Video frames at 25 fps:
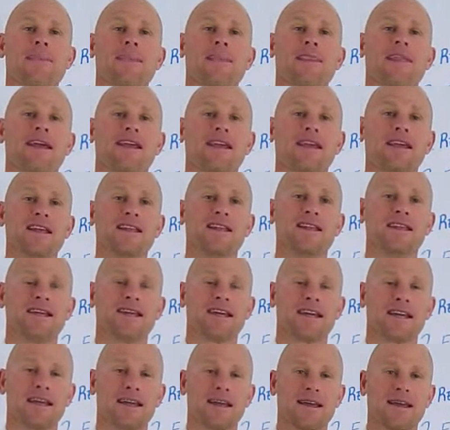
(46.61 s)
they need to
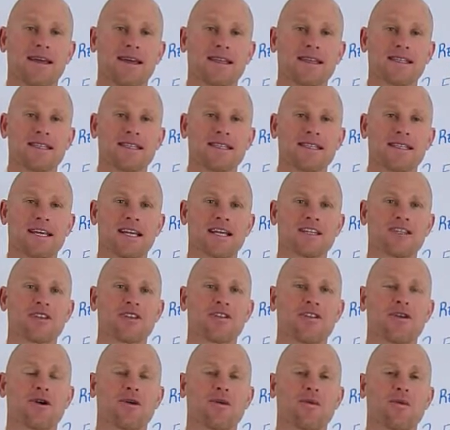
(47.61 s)
stick to
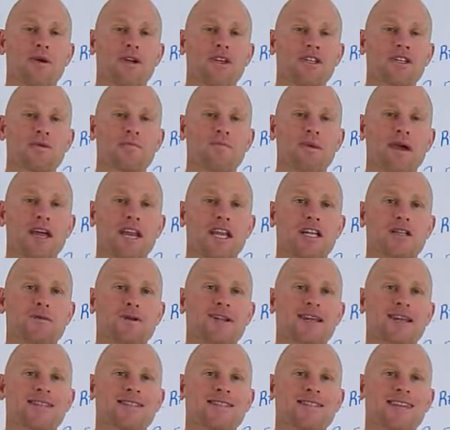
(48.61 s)
their risk
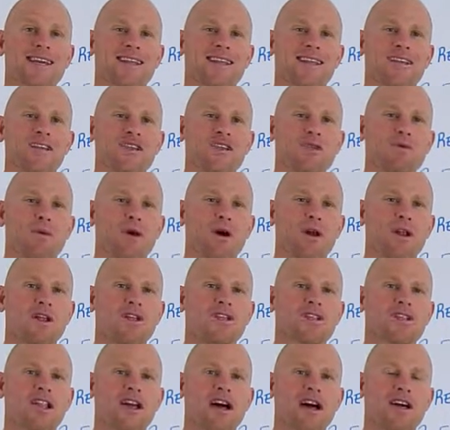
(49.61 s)
management and take the
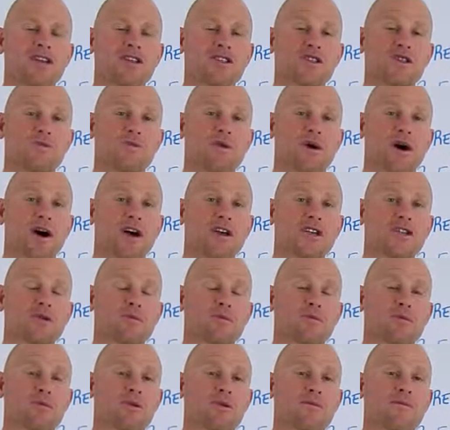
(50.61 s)
smallest losses
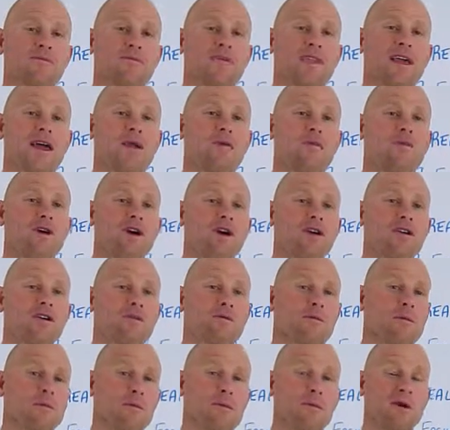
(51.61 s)
possible and
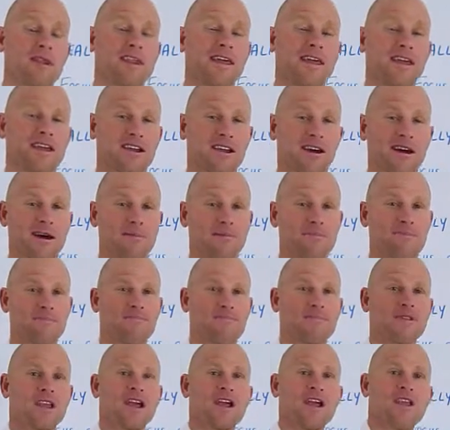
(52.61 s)
welcome them when they come.
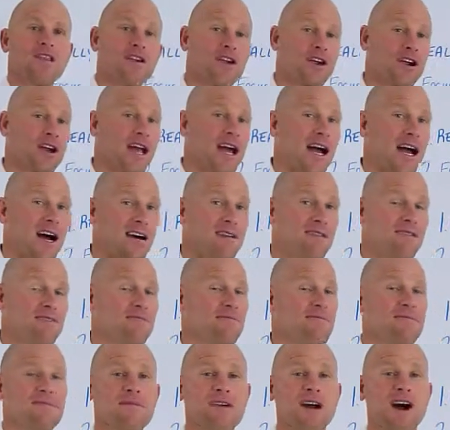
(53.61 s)
They're going to have
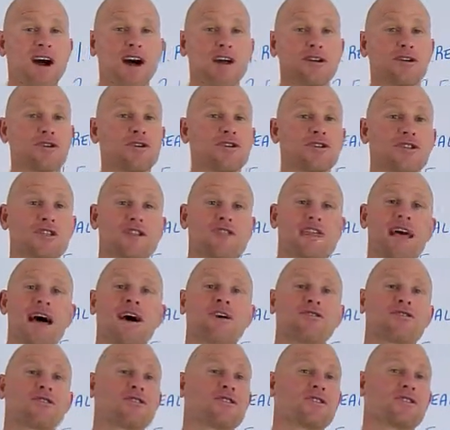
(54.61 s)
hundreds,
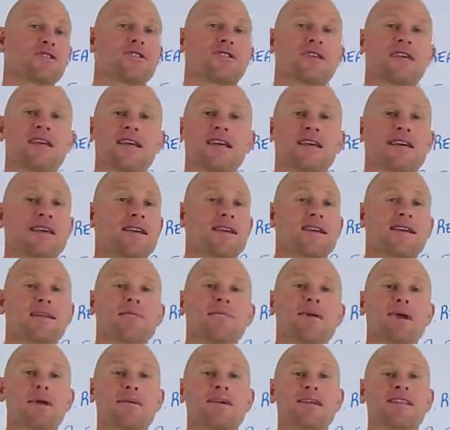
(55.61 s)
thousands,
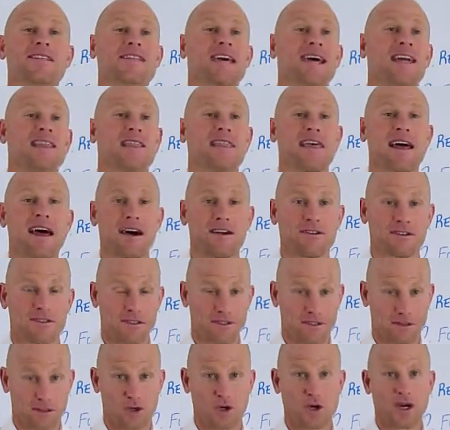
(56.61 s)
maybe
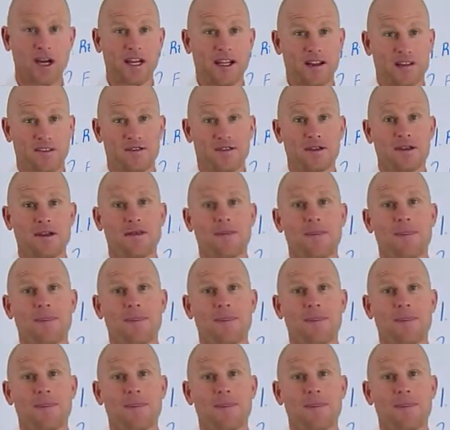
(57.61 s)
10,000 trades.